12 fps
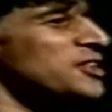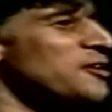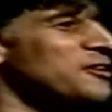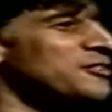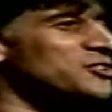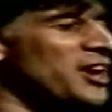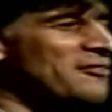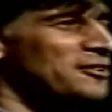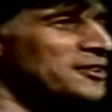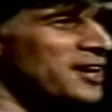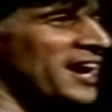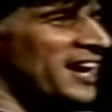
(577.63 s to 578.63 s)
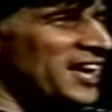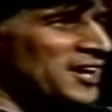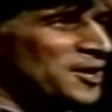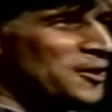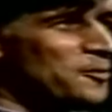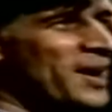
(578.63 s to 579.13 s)
though you travelled a
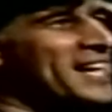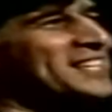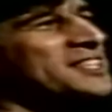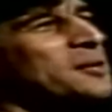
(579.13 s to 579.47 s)
long way.